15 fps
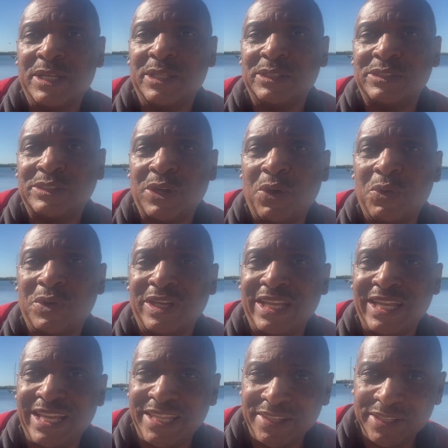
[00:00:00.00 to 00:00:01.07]
So
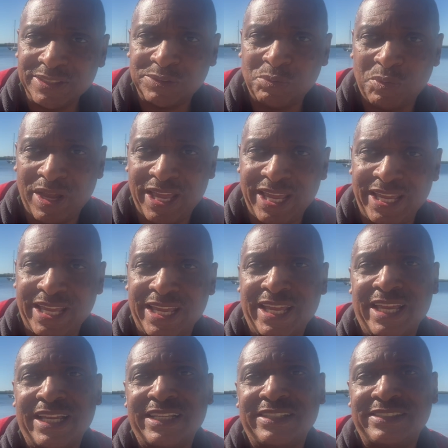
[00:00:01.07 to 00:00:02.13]
in this way,
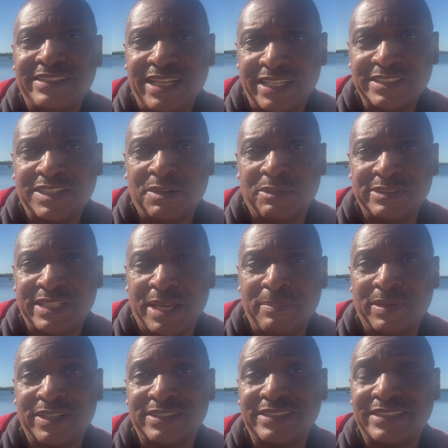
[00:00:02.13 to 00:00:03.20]
Tesla was
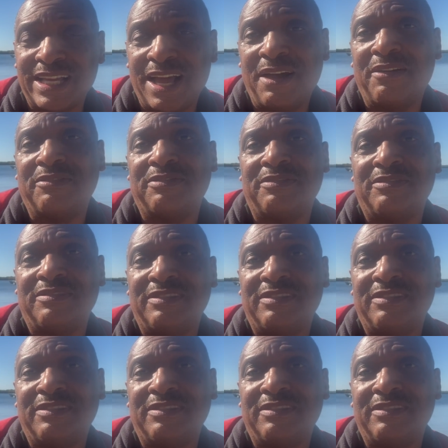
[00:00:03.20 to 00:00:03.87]
able to solve